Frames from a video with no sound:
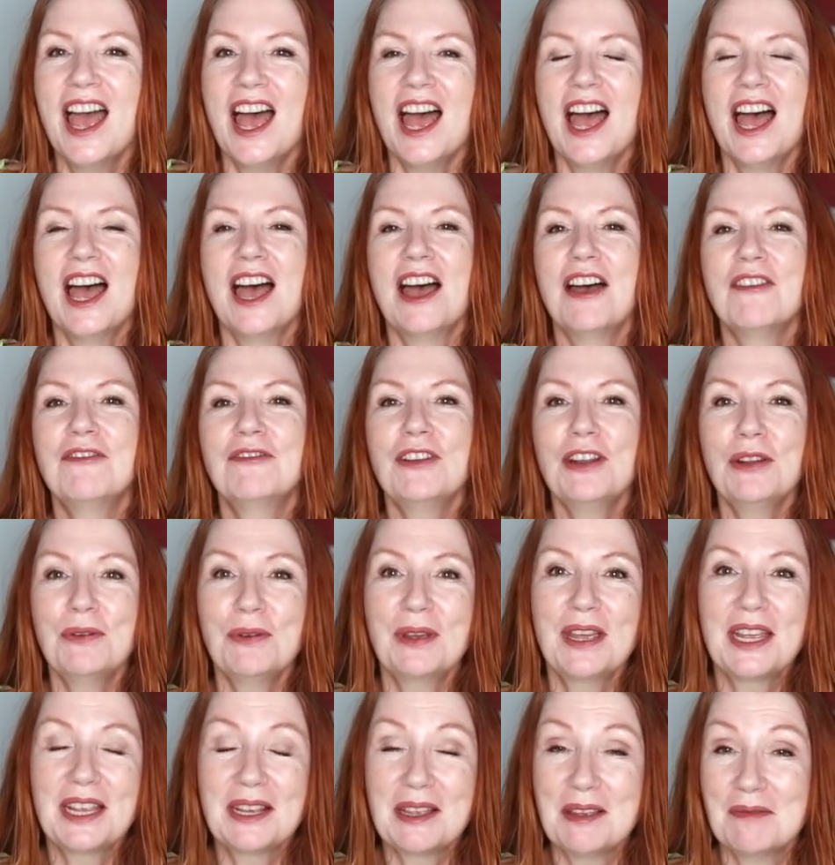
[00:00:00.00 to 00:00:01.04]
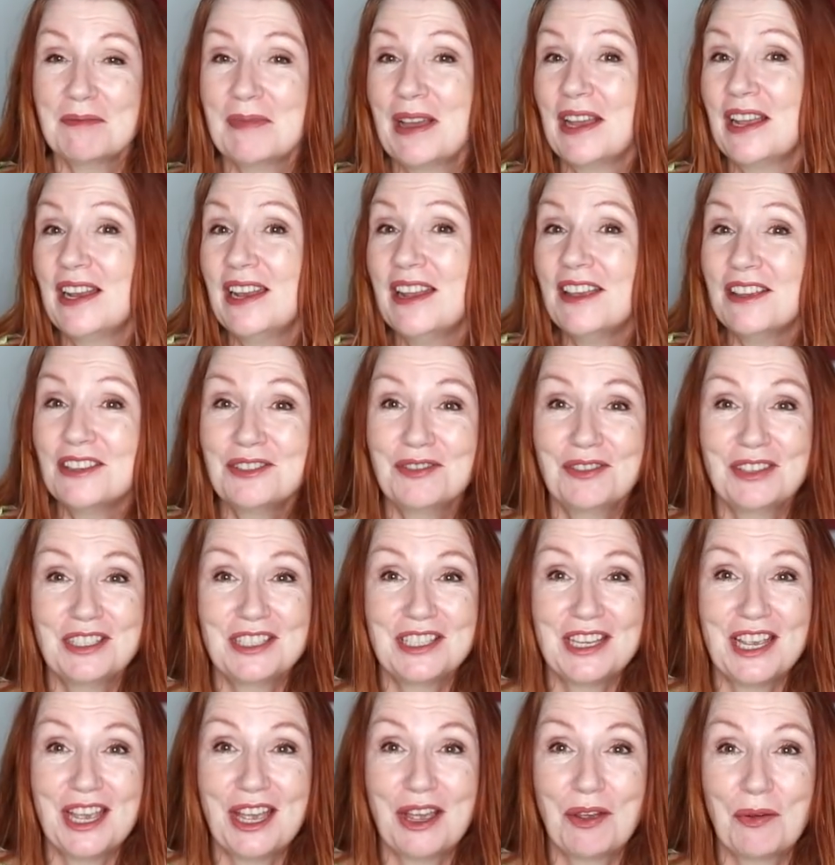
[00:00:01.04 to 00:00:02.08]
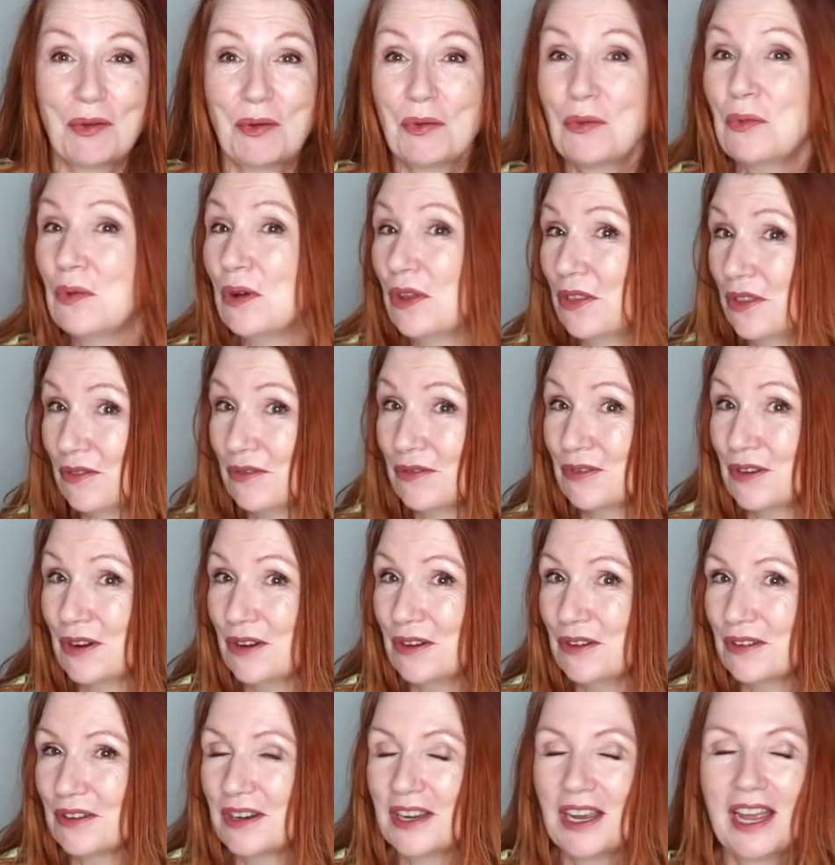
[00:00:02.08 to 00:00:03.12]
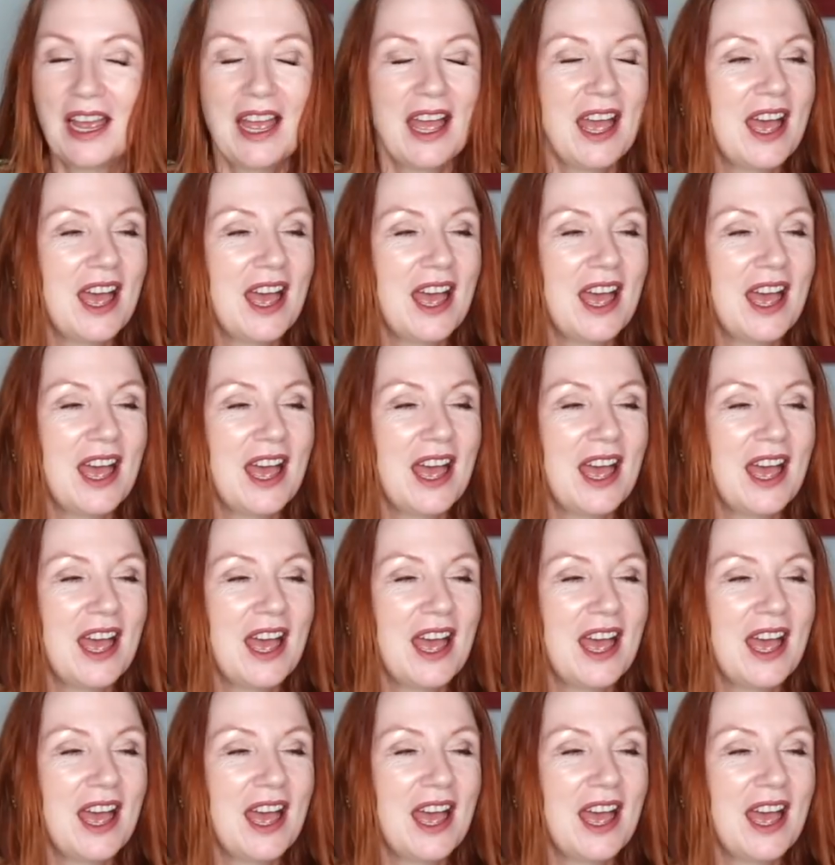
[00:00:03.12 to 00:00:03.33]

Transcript: Following my last video, What the Frock?